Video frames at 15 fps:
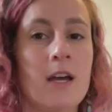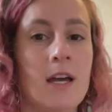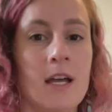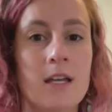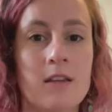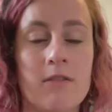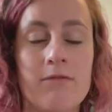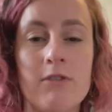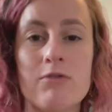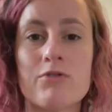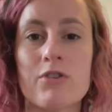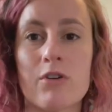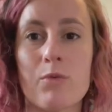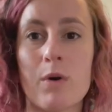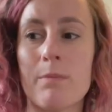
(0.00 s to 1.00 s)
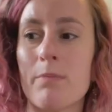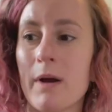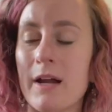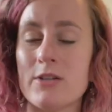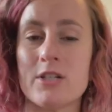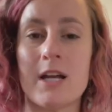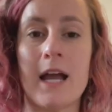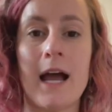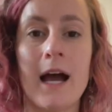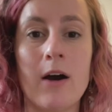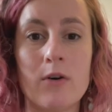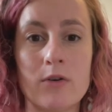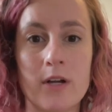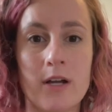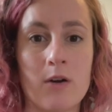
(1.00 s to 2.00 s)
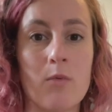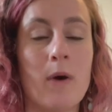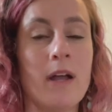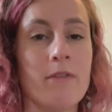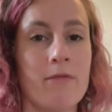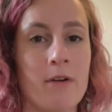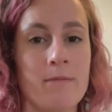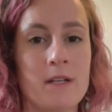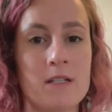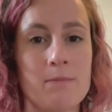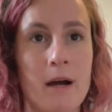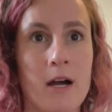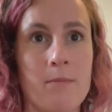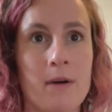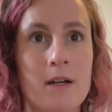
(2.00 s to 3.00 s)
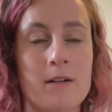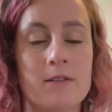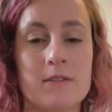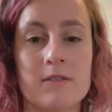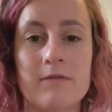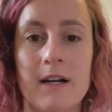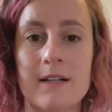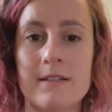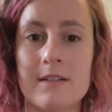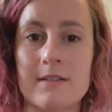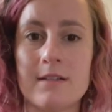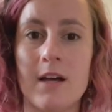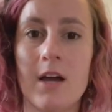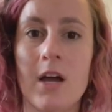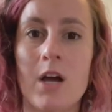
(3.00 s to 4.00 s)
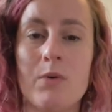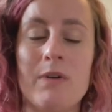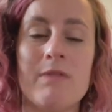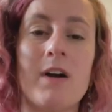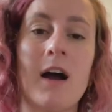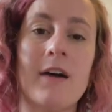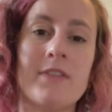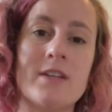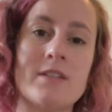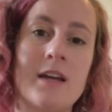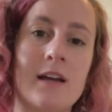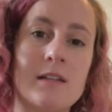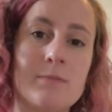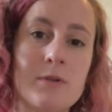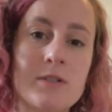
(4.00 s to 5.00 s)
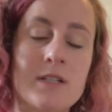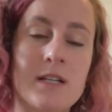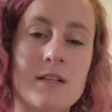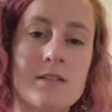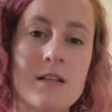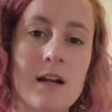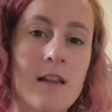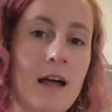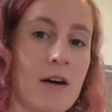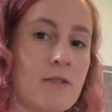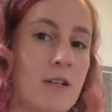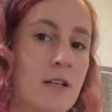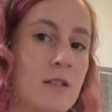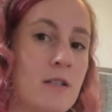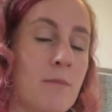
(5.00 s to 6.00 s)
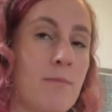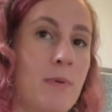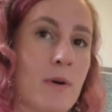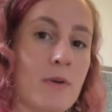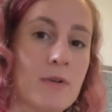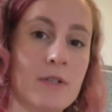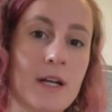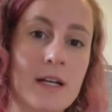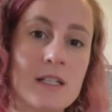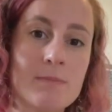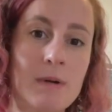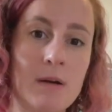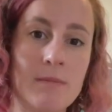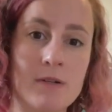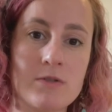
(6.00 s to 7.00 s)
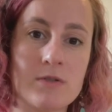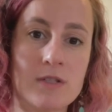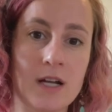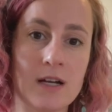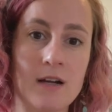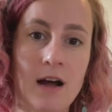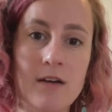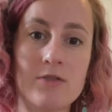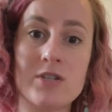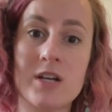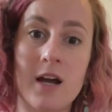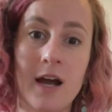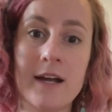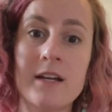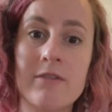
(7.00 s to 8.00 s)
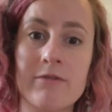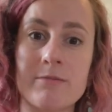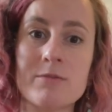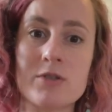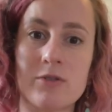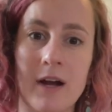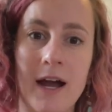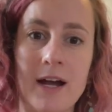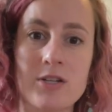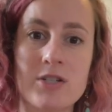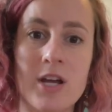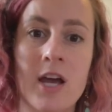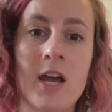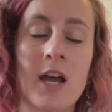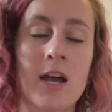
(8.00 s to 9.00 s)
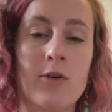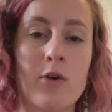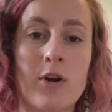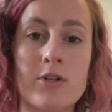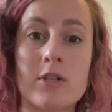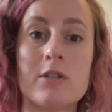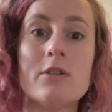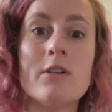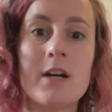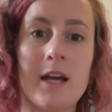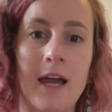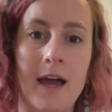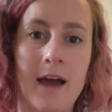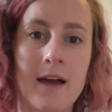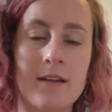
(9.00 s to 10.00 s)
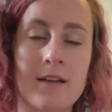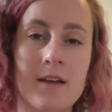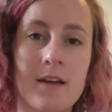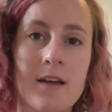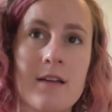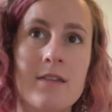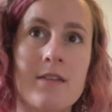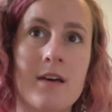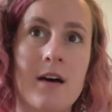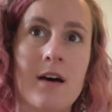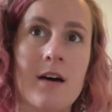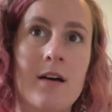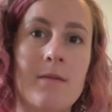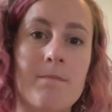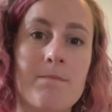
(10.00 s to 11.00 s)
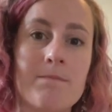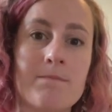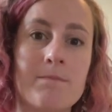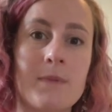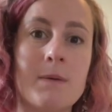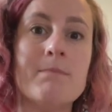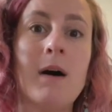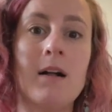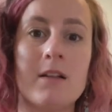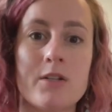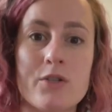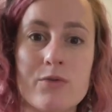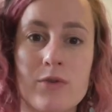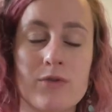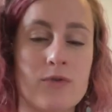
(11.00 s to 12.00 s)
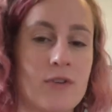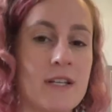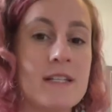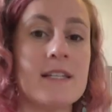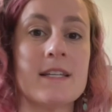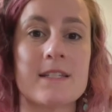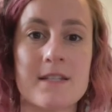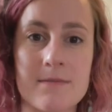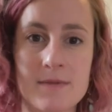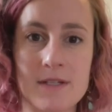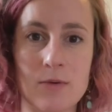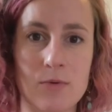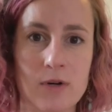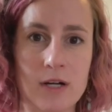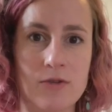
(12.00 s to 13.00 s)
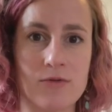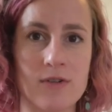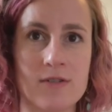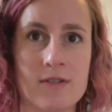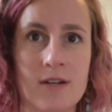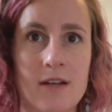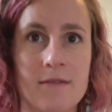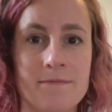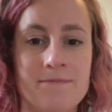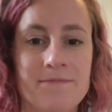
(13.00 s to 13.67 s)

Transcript: in the future we're branching out and away from these biomedical devices, we've got this expertise that allows us to build experimental technology kind of from scratch in order to look at the molecules or the systems that we're interested in.